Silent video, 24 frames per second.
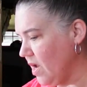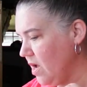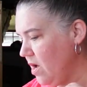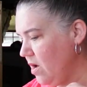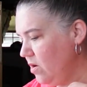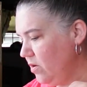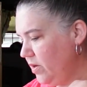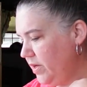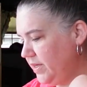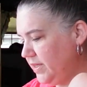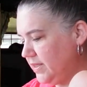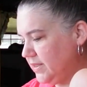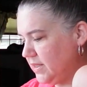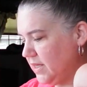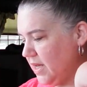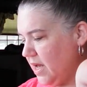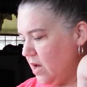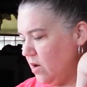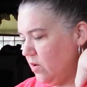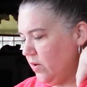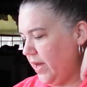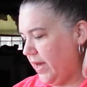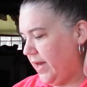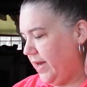oh goodness.
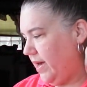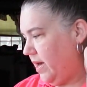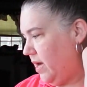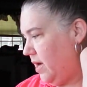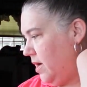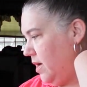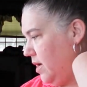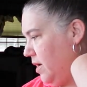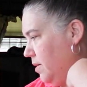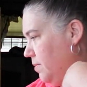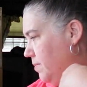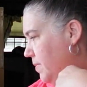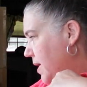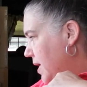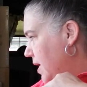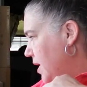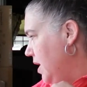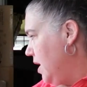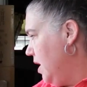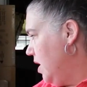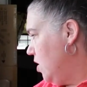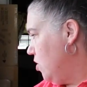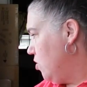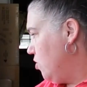Okay, um
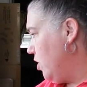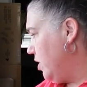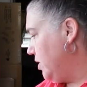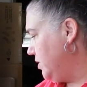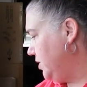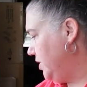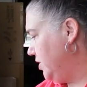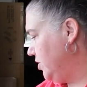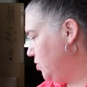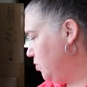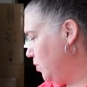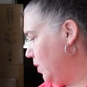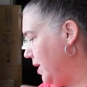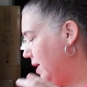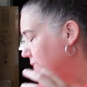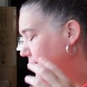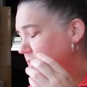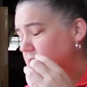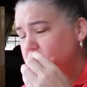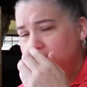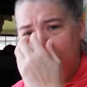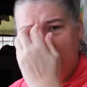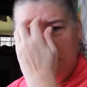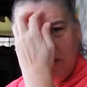cross stitch
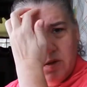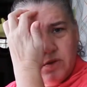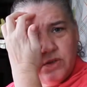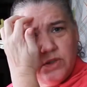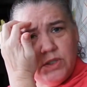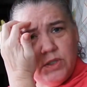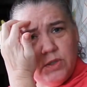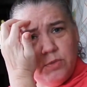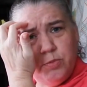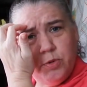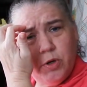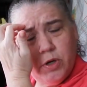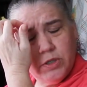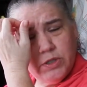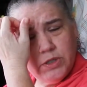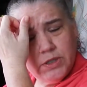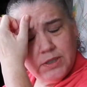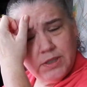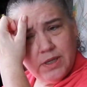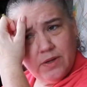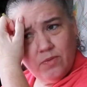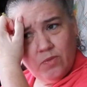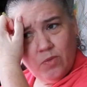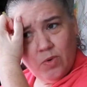wise this is the only two
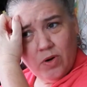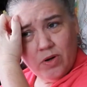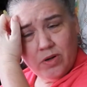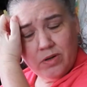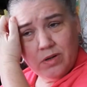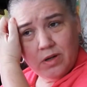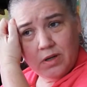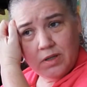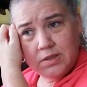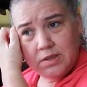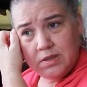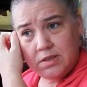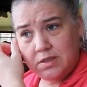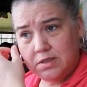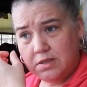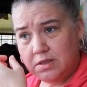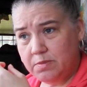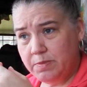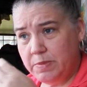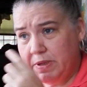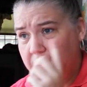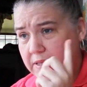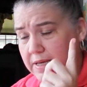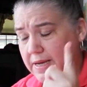project I've worked on
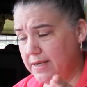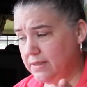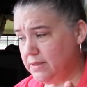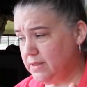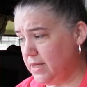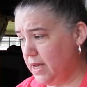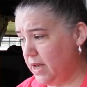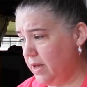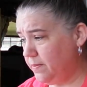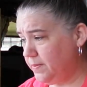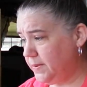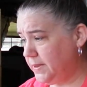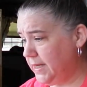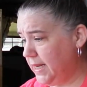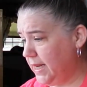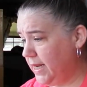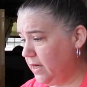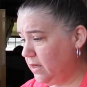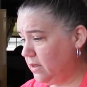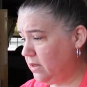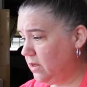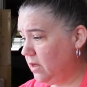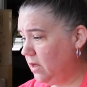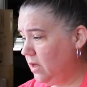since my last
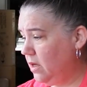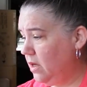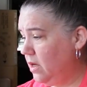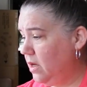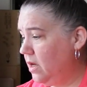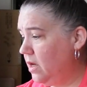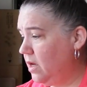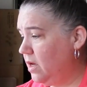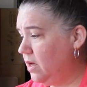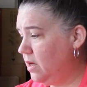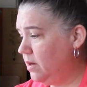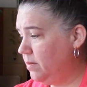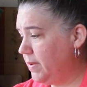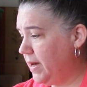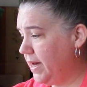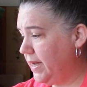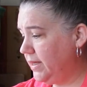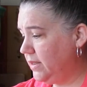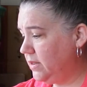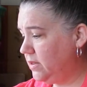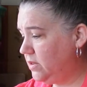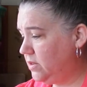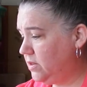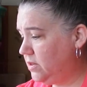update. Um
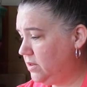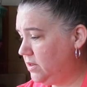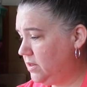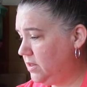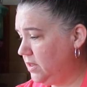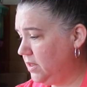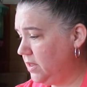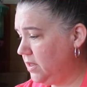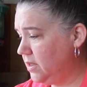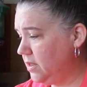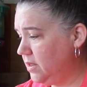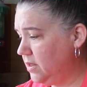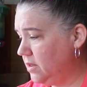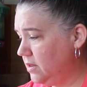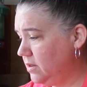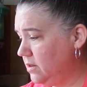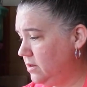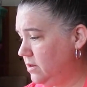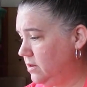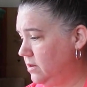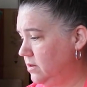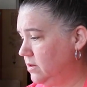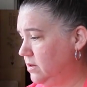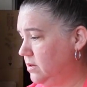I did
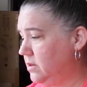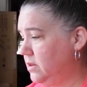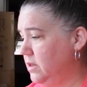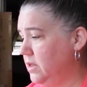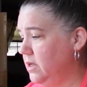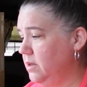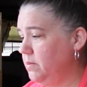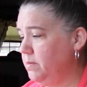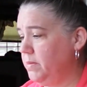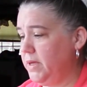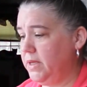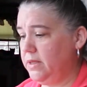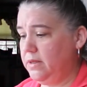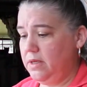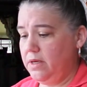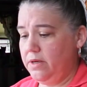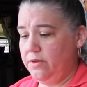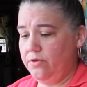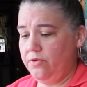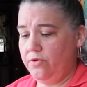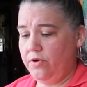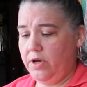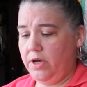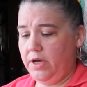sit in bed the
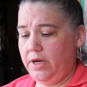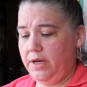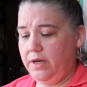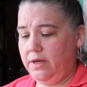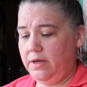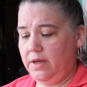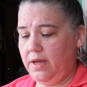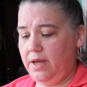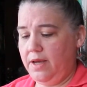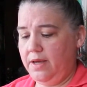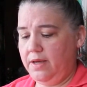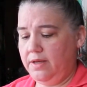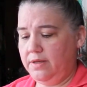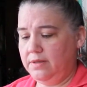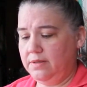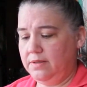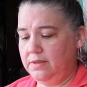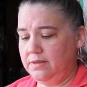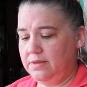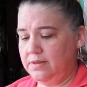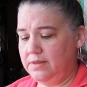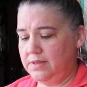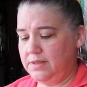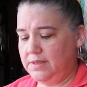other night and
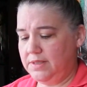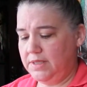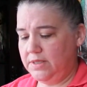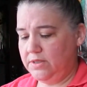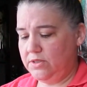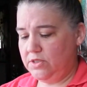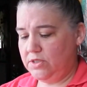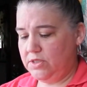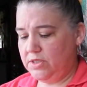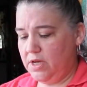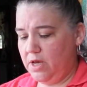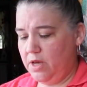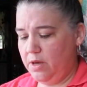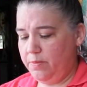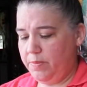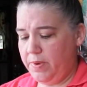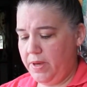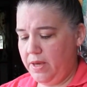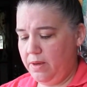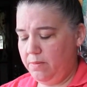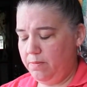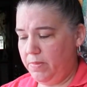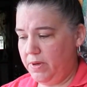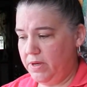stitched up
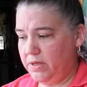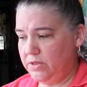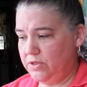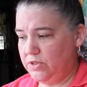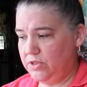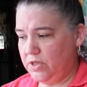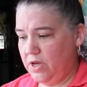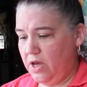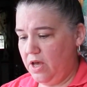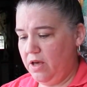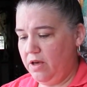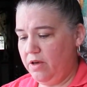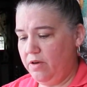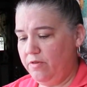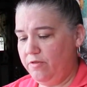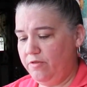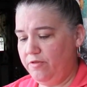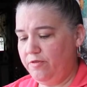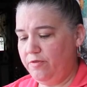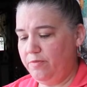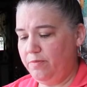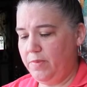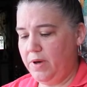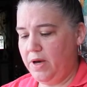a bunch of
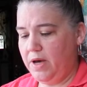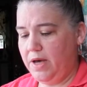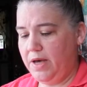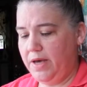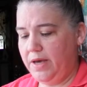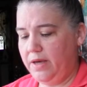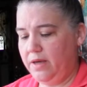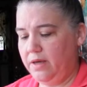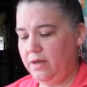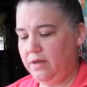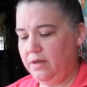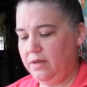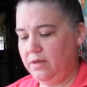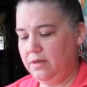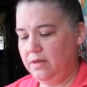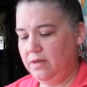my